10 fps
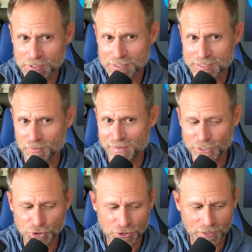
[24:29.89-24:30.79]
Because I would
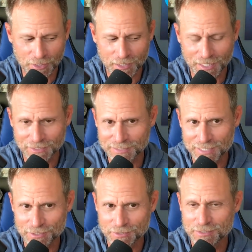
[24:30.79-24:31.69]
imagine at the
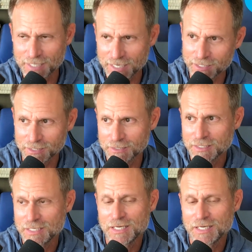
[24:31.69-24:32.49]
end of the day,